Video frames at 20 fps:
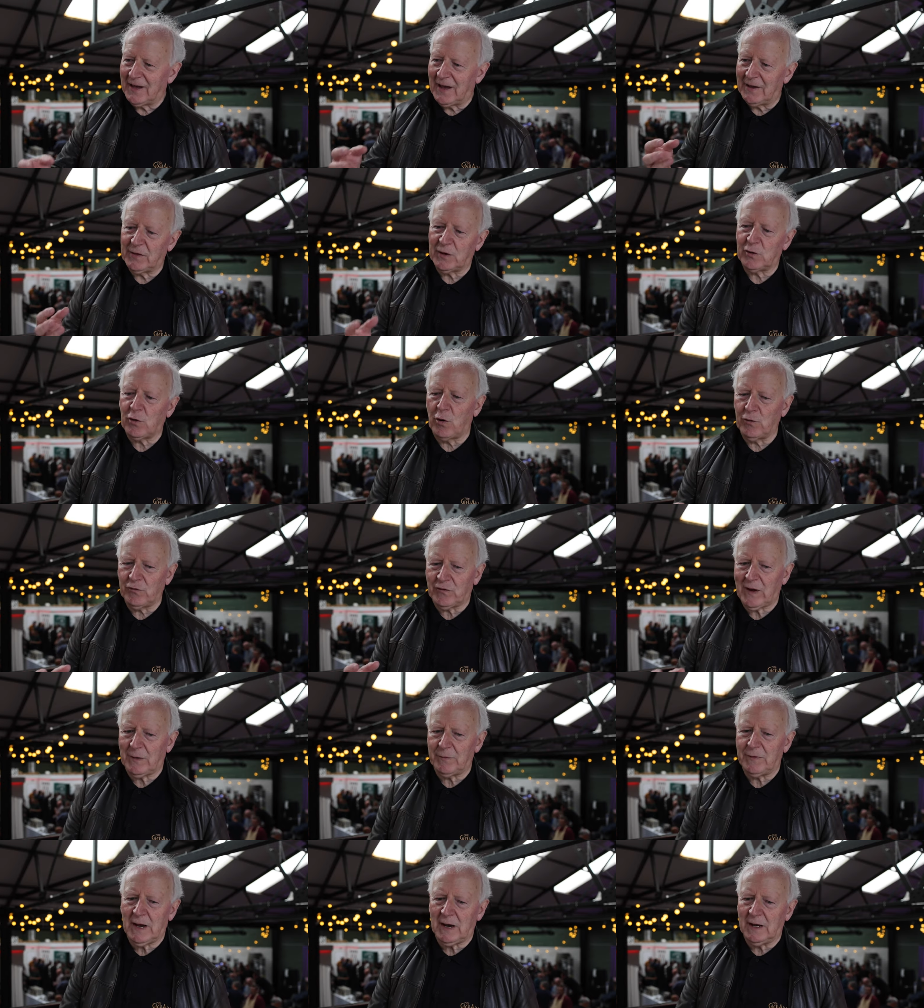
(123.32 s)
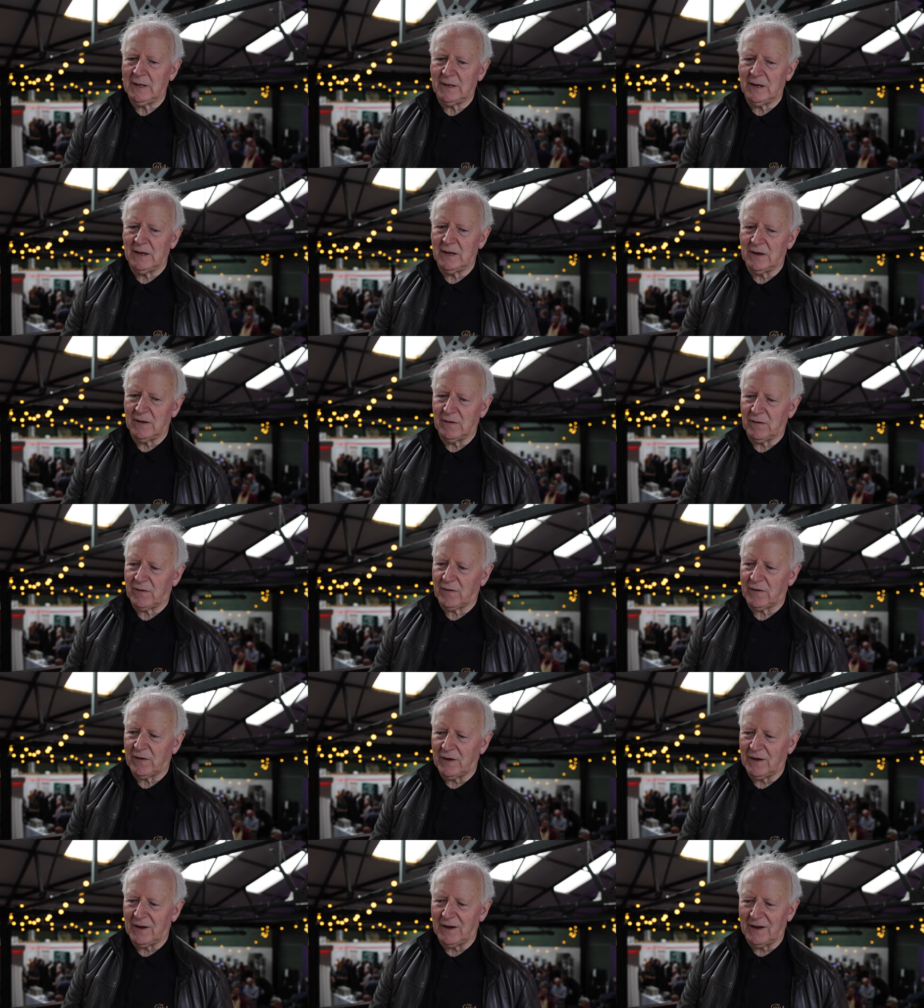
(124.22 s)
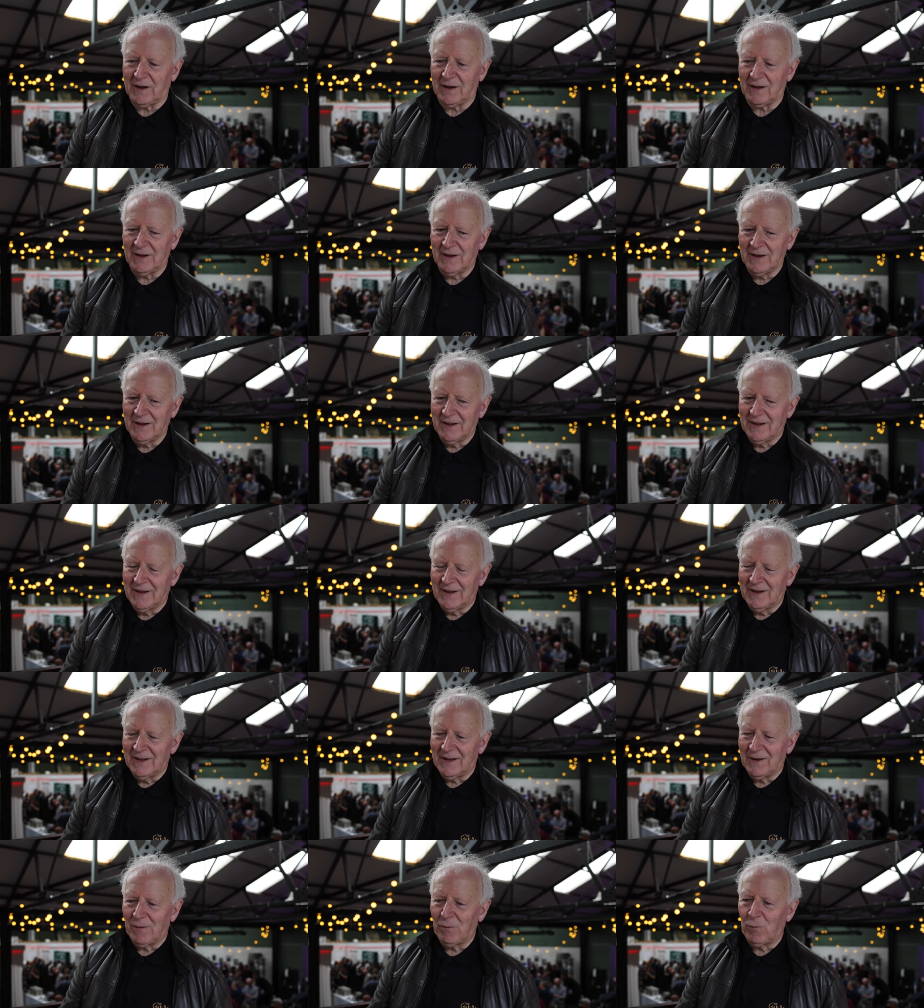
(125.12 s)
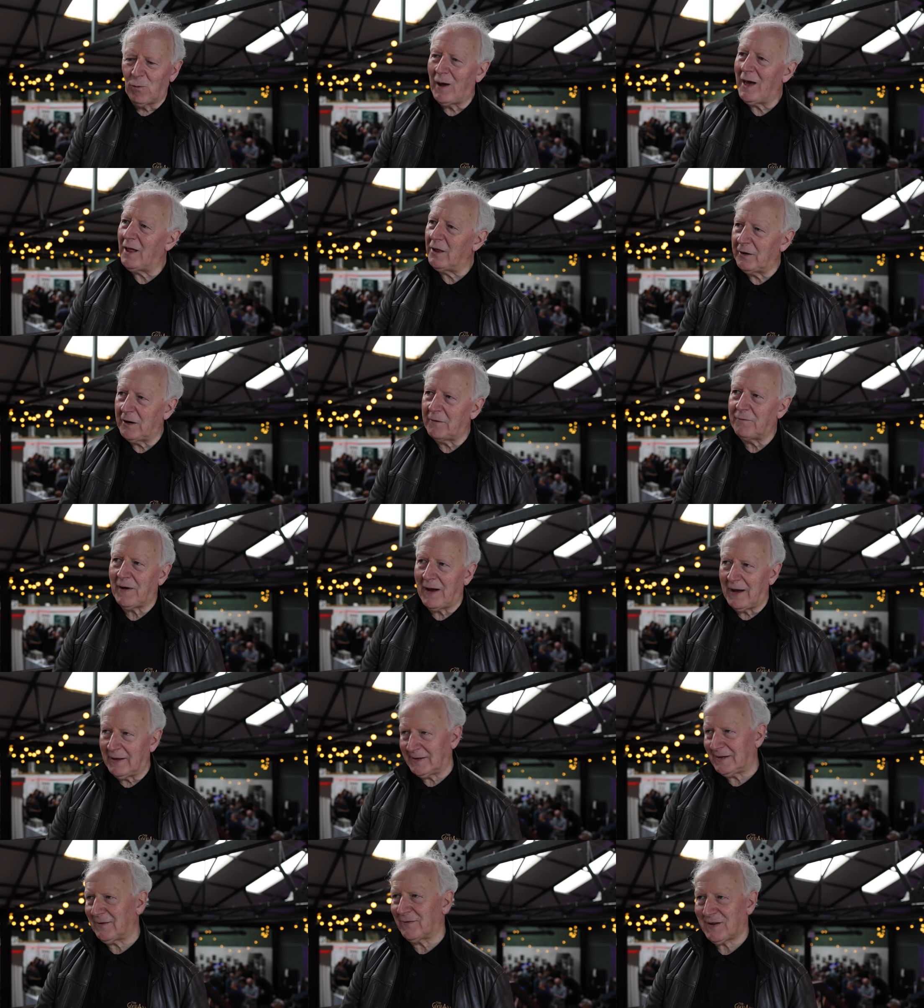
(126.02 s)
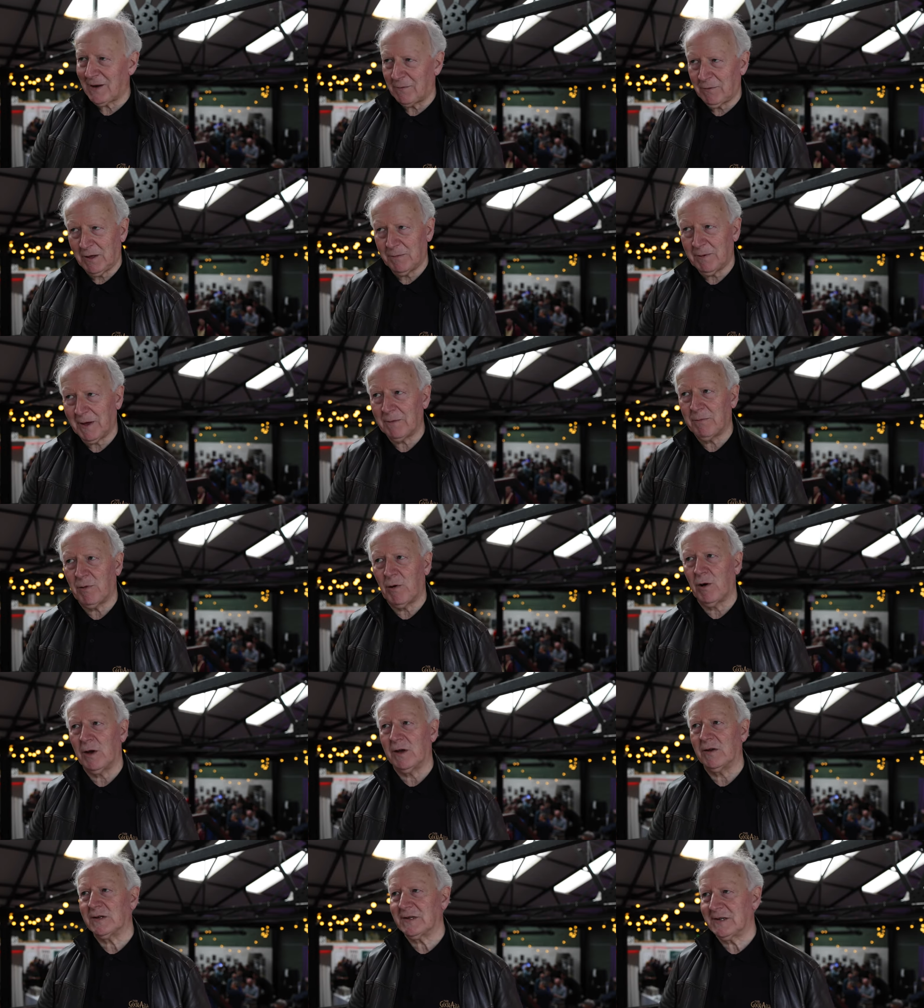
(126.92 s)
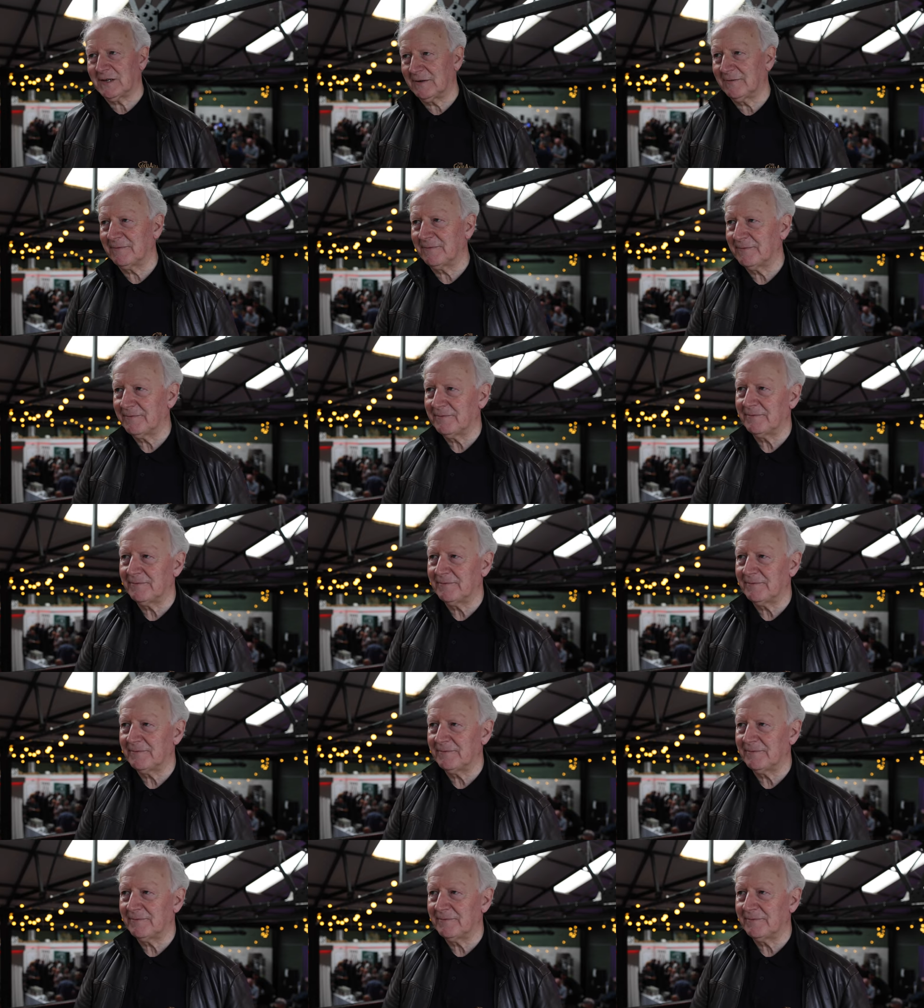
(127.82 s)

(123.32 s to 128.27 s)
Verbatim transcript: they had the concept and the ideas uh, well in advance of some of the big boys.